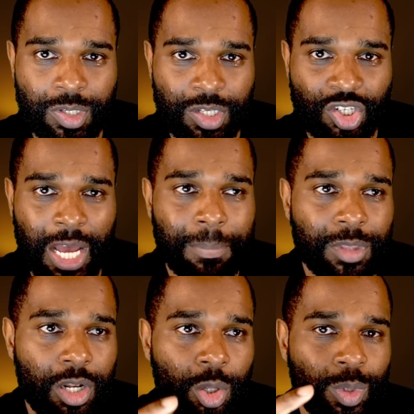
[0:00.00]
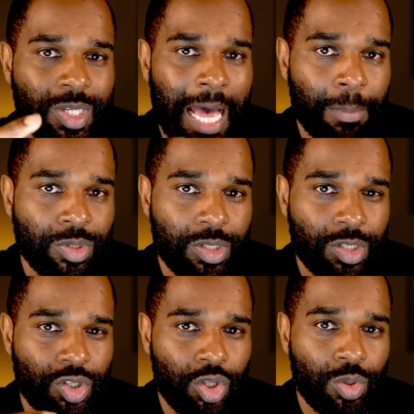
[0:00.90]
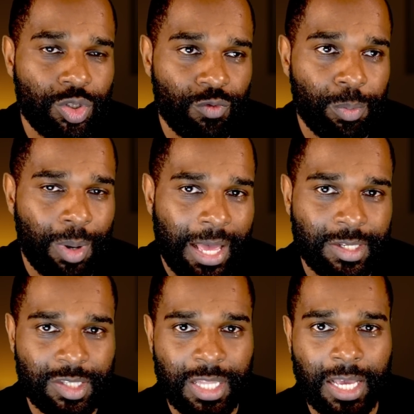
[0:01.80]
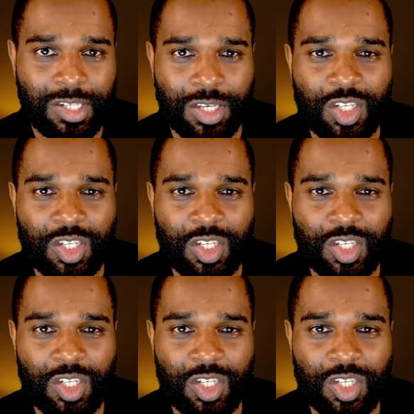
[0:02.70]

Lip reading: the chap that Lewis Hamilton is due to replace next year.